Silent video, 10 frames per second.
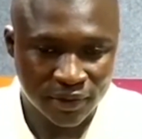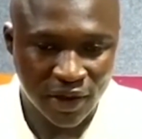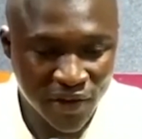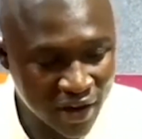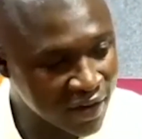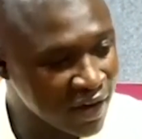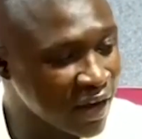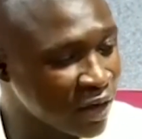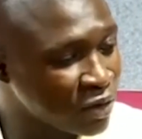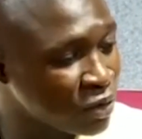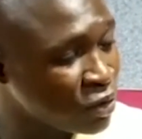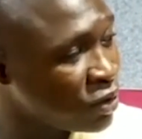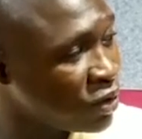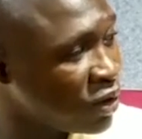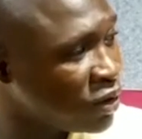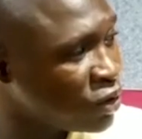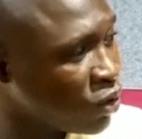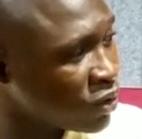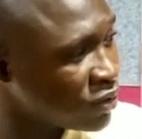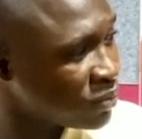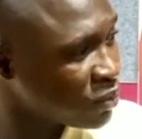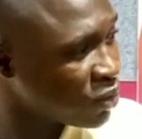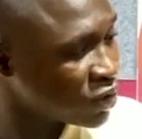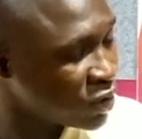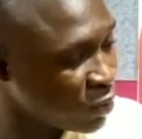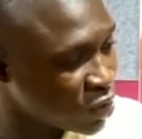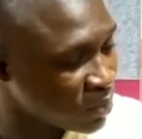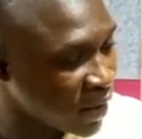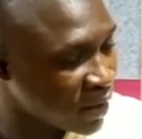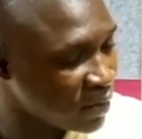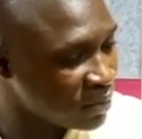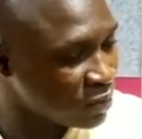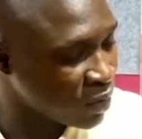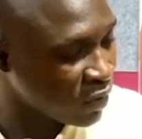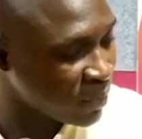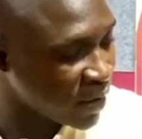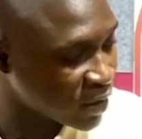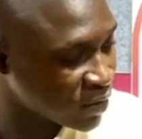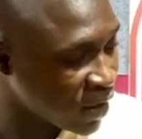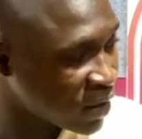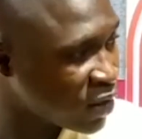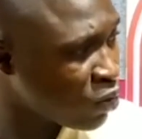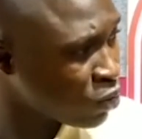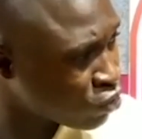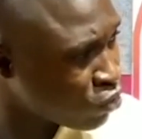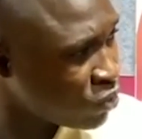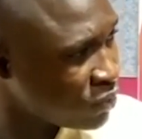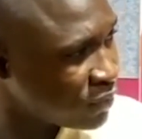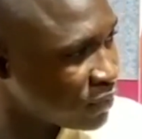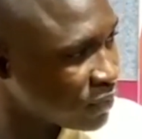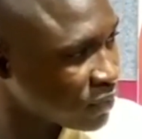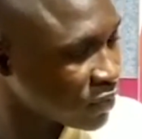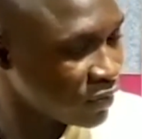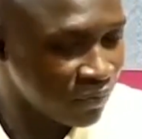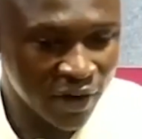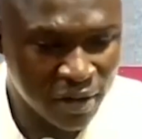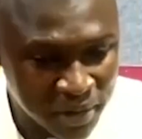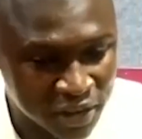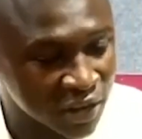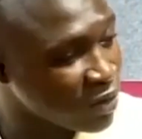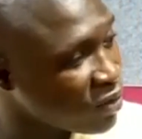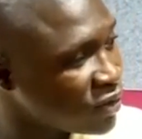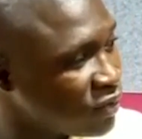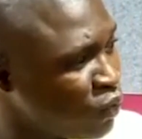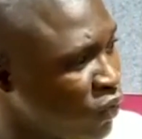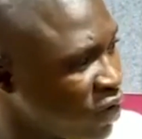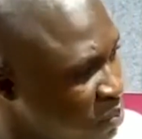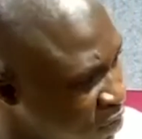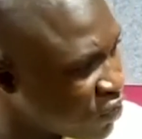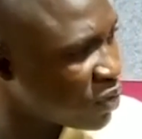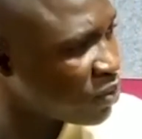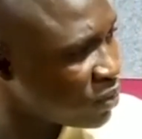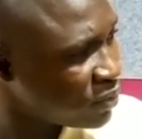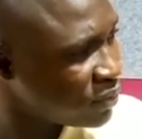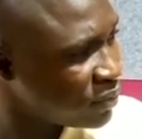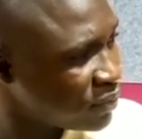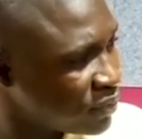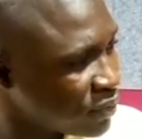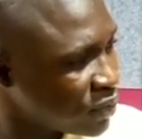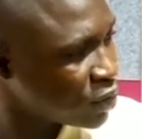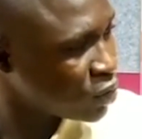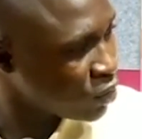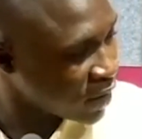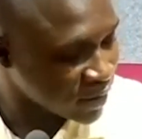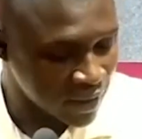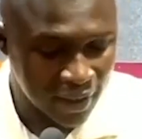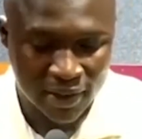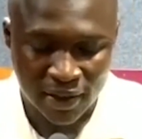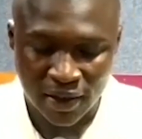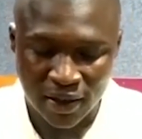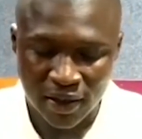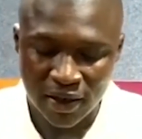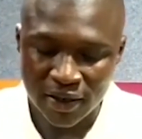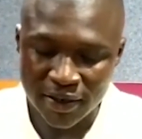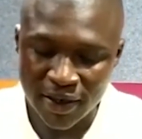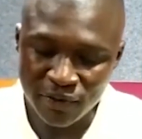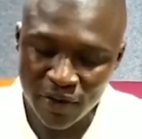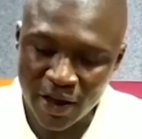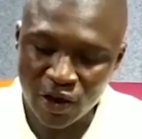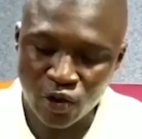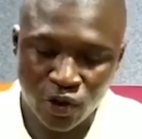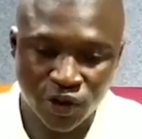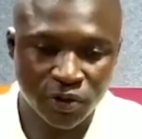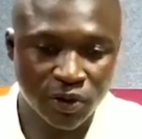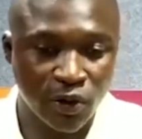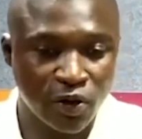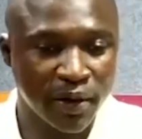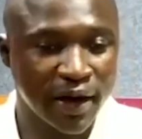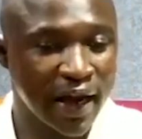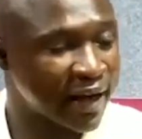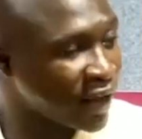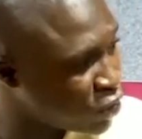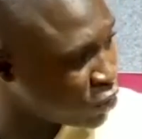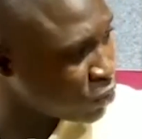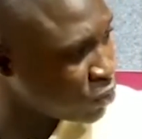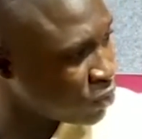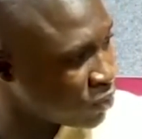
a very diligent judge, because she was one of my lecturers at the law school, very meticulous, very principled. Do you understand? Deliver a judgment against you.